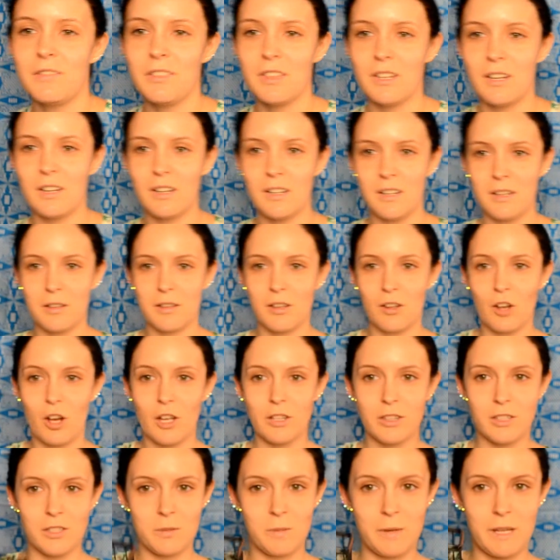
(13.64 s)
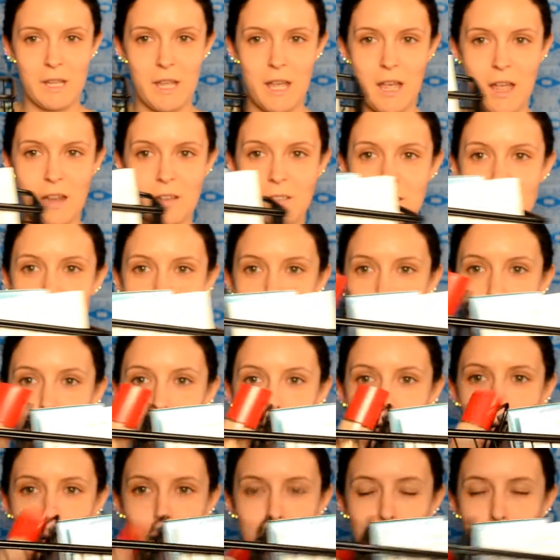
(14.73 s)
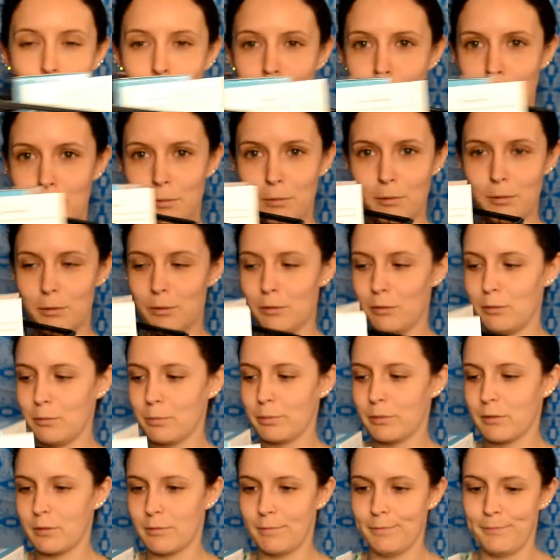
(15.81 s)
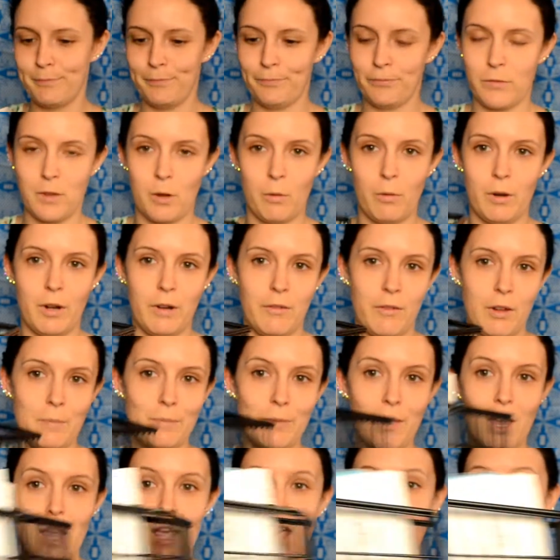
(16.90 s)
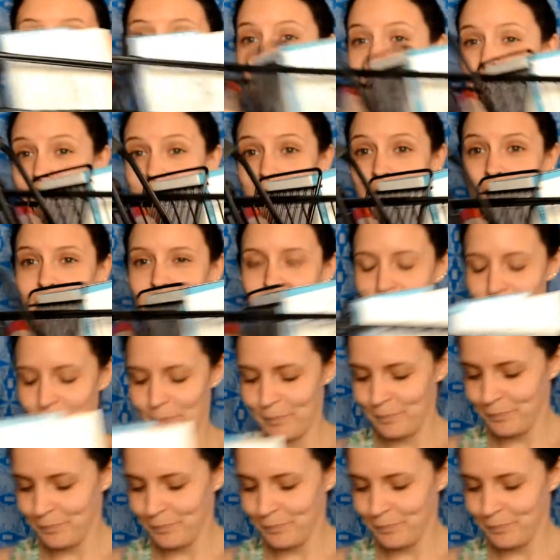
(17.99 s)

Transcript: that I got this weekend. Oops, whatever. It's in here.